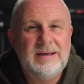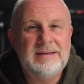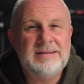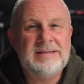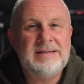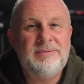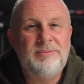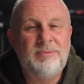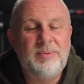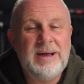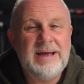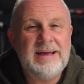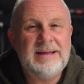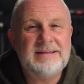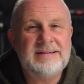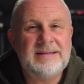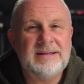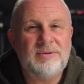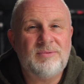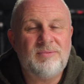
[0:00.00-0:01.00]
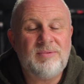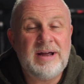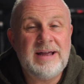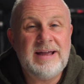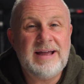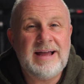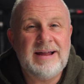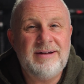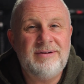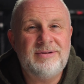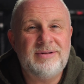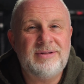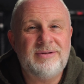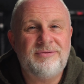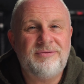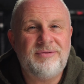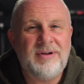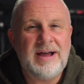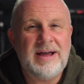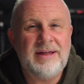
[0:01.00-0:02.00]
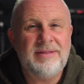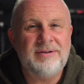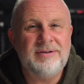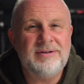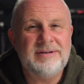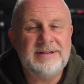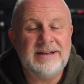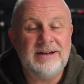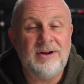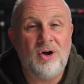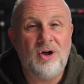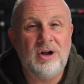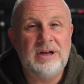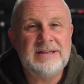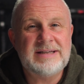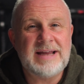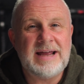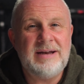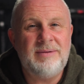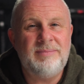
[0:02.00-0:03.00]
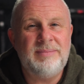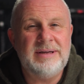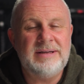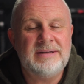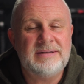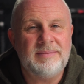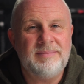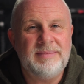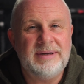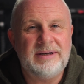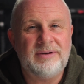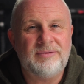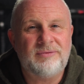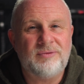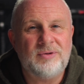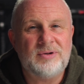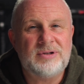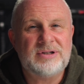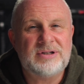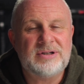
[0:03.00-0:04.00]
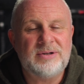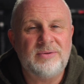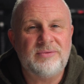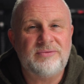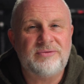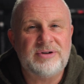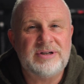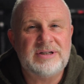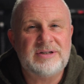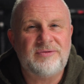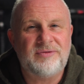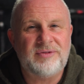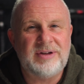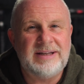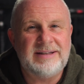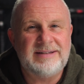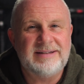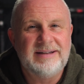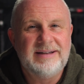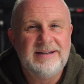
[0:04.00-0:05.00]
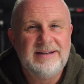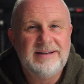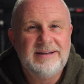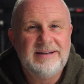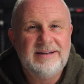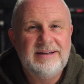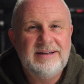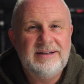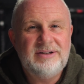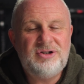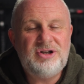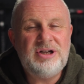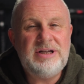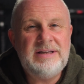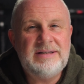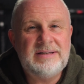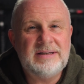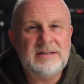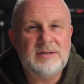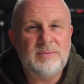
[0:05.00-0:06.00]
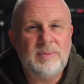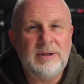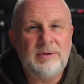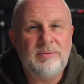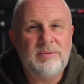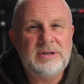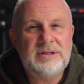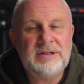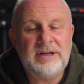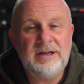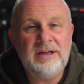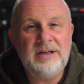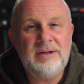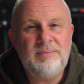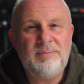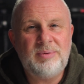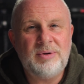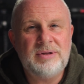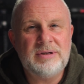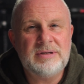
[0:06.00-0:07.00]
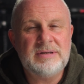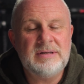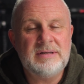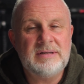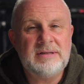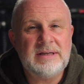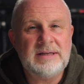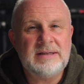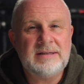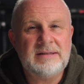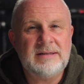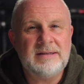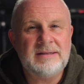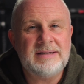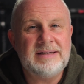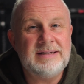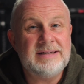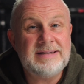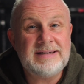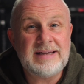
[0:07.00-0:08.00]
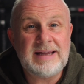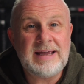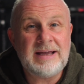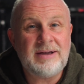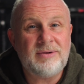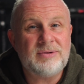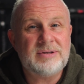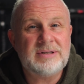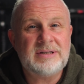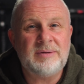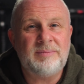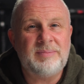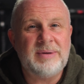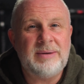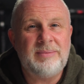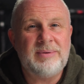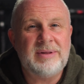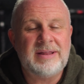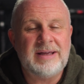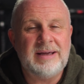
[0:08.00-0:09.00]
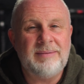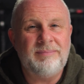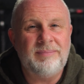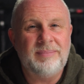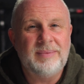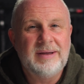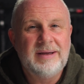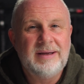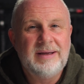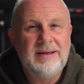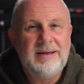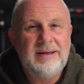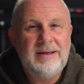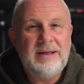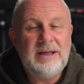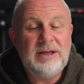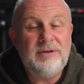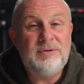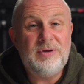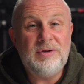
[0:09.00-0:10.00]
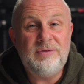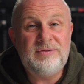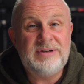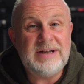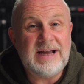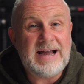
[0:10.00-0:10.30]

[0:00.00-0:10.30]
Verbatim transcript: as he waits at the right hand of the Father until all his enemies are made a footstool for his feet. Jesus will return, brothers and sisters, and take us to be with him. If you've